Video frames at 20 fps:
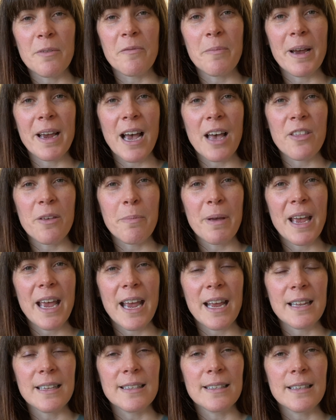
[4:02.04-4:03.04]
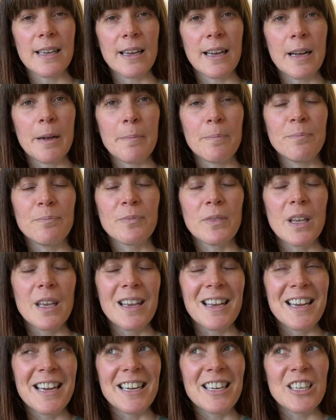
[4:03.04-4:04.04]
of my other pants
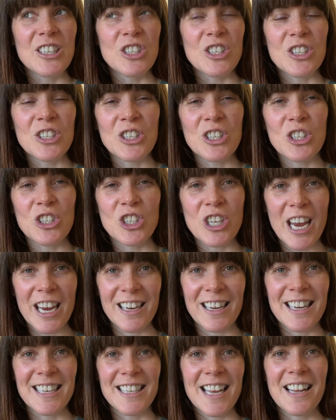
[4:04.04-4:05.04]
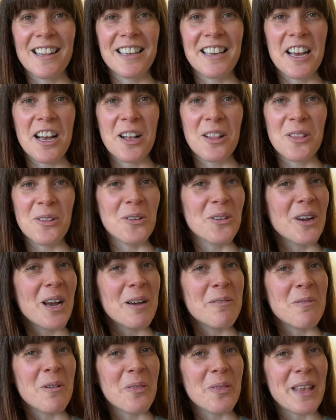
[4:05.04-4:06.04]
just to check exactly how long
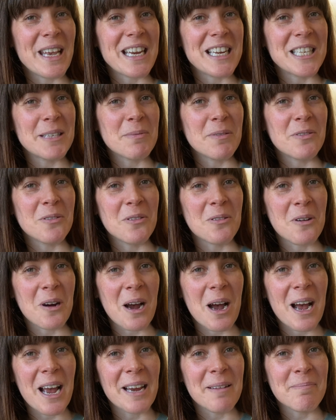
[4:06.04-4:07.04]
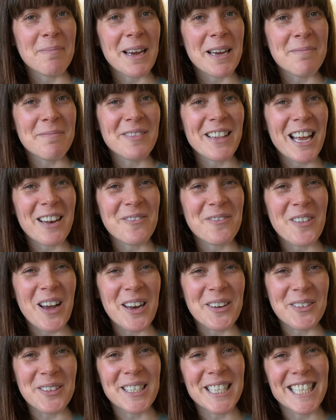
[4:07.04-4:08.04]
I want these before I make that
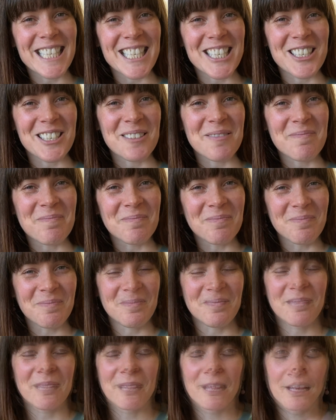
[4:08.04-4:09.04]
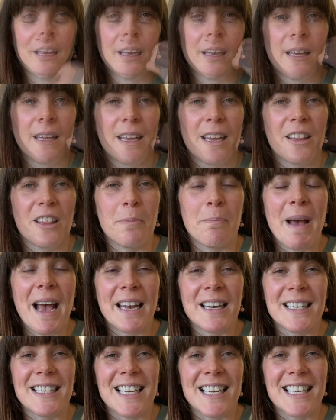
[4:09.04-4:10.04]
final decision. The
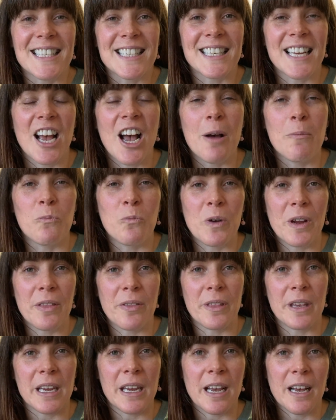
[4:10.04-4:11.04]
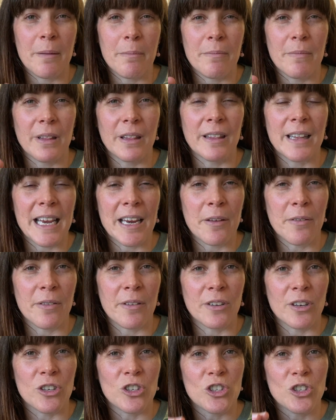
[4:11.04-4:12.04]
pattern does come with the
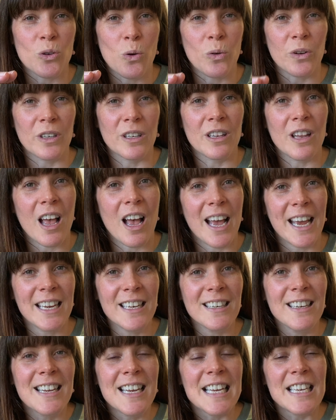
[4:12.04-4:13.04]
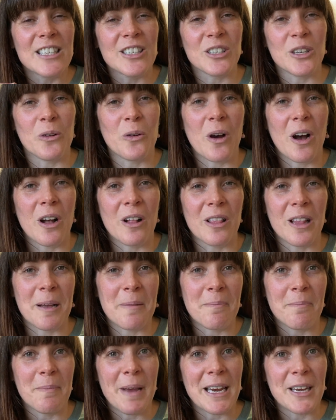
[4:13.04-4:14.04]
lengthen and shorten line, so I'll
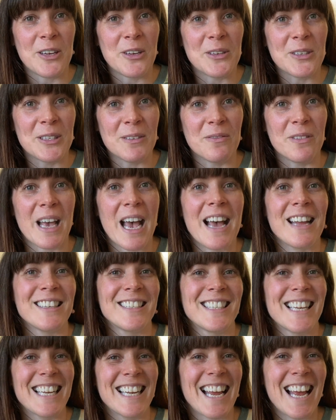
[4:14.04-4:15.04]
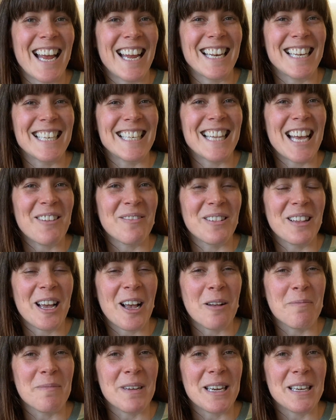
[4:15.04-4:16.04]
make use of that, and that will
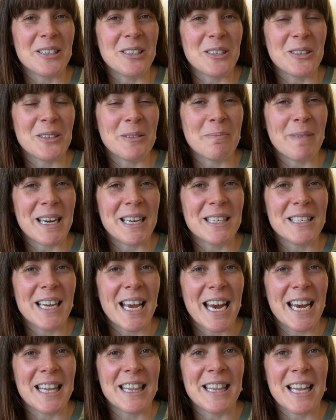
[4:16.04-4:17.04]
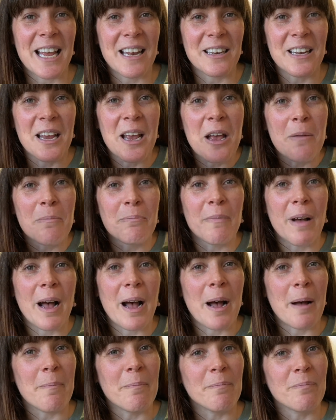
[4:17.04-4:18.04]
help me to maintain that,
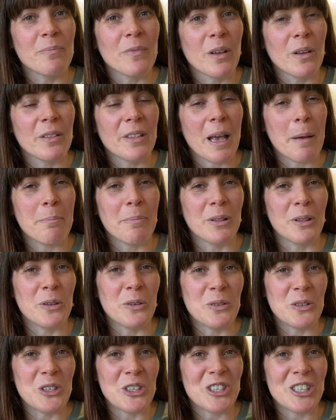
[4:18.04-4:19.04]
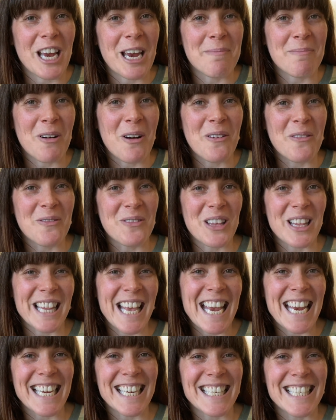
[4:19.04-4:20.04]
that balloon shape of the
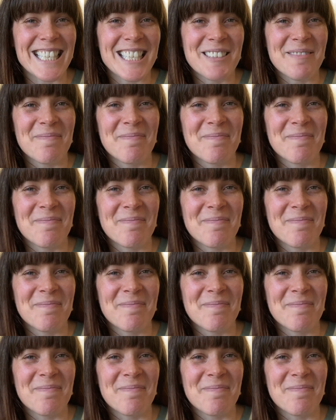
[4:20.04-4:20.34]
legs.